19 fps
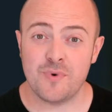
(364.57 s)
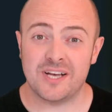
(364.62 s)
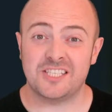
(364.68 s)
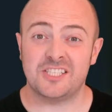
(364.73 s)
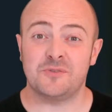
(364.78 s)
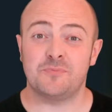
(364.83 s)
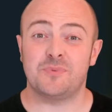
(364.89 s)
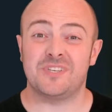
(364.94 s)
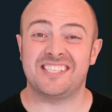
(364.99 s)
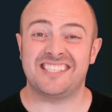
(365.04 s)
a
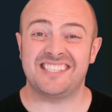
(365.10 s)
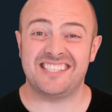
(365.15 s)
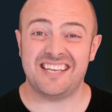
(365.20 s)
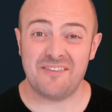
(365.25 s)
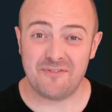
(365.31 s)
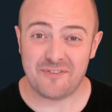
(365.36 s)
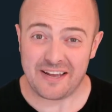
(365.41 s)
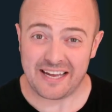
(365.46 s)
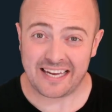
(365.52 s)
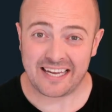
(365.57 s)

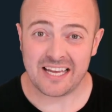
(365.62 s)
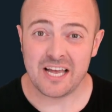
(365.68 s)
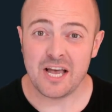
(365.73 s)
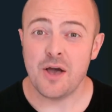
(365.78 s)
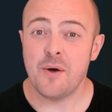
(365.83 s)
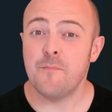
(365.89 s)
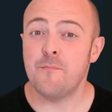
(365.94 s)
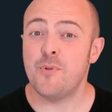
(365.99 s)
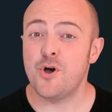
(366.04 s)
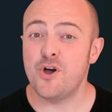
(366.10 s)
specific
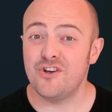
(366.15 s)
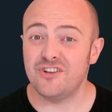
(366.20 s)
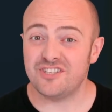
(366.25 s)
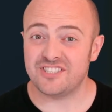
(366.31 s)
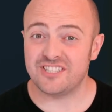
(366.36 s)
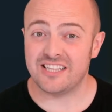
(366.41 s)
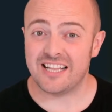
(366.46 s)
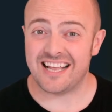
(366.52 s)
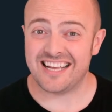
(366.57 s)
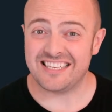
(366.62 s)

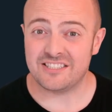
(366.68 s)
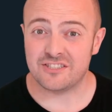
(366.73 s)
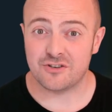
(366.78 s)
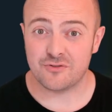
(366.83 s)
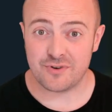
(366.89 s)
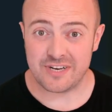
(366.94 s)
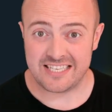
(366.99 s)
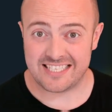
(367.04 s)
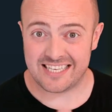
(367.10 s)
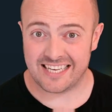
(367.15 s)
personalized
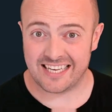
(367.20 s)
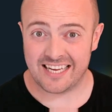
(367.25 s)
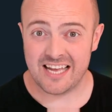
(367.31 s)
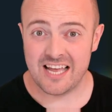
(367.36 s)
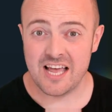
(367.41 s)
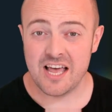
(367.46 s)
greeting